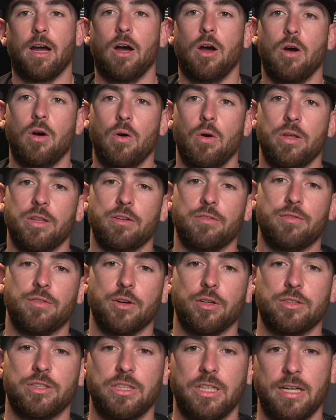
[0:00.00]
oh in the
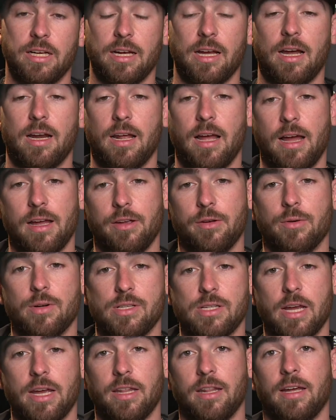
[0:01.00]
first inning kind of how you were
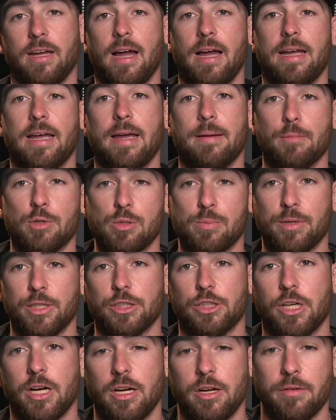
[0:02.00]
saying like i came to spring
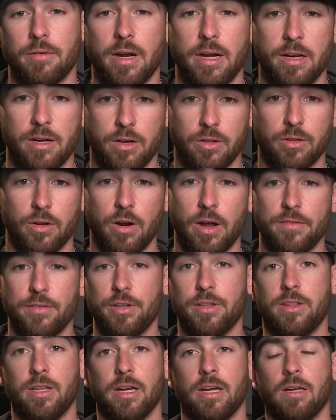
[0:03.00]
training ready to throw
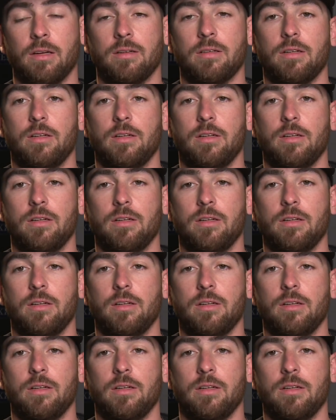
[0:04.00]
everything